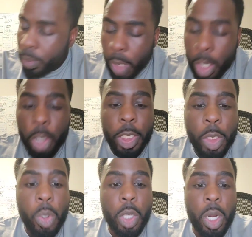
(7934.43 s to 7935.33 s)
Nursing
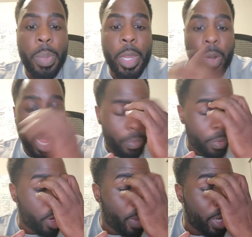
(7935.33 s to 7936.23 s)
school is going to be your life.
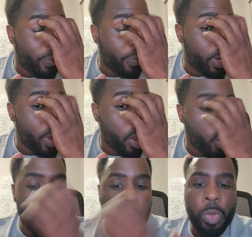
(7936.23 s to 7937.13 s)
You're about to figure
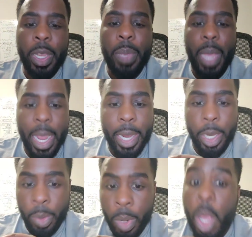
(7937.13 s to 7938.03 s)
out who is really behind
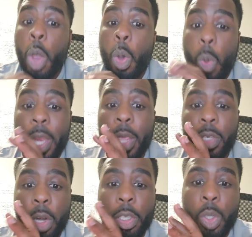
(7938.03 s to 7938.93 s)
you when you
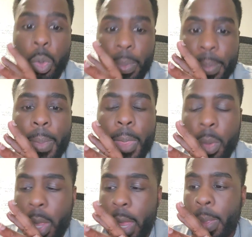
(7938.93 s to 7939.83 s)
start school.
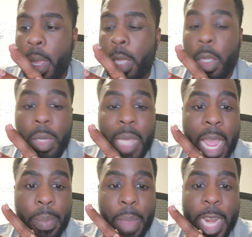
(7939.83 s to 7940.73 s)
OK, so
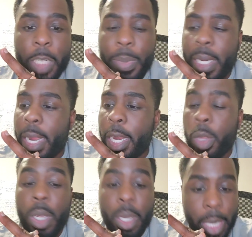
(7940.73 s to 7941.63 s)
time management, get
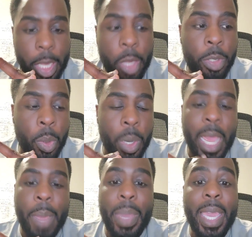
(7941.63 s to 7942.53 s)
used to it
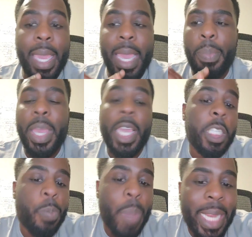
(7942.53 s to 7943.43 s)
and be
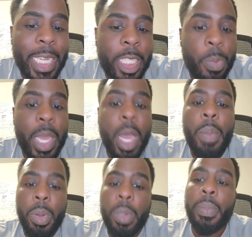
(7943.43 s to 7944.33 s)
expected to be
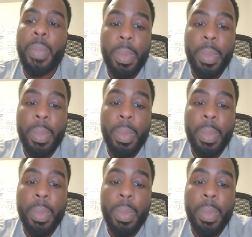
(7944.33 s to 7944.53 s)
humble